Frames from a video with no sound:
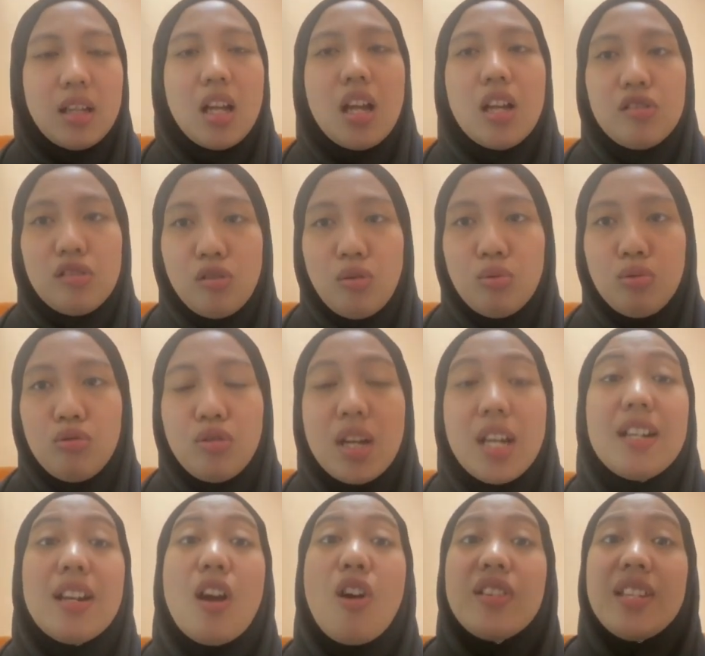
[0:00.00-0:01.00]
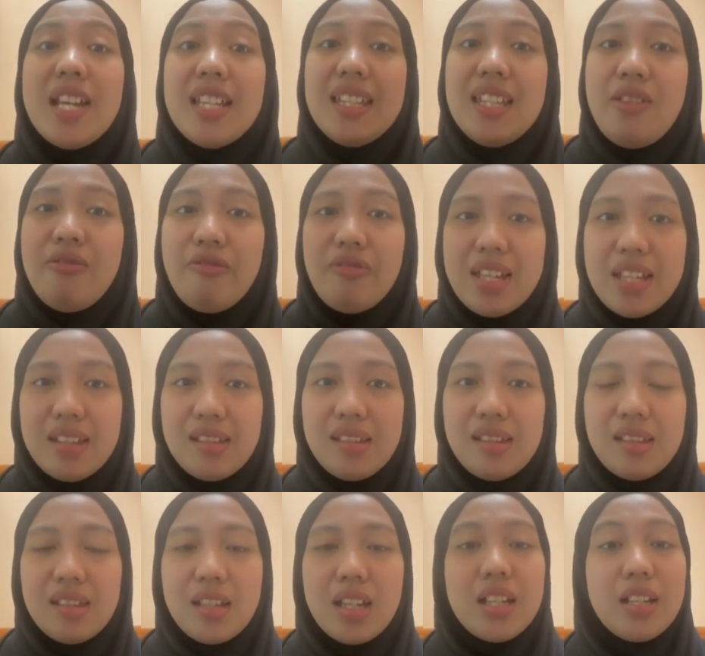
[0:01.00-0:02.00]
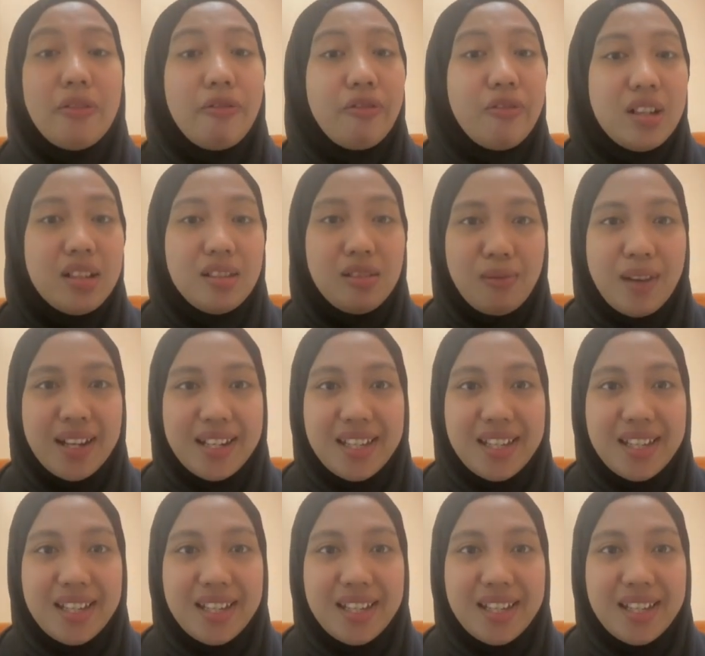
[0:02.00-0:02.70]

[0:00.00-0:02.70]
So, the objective is, the first one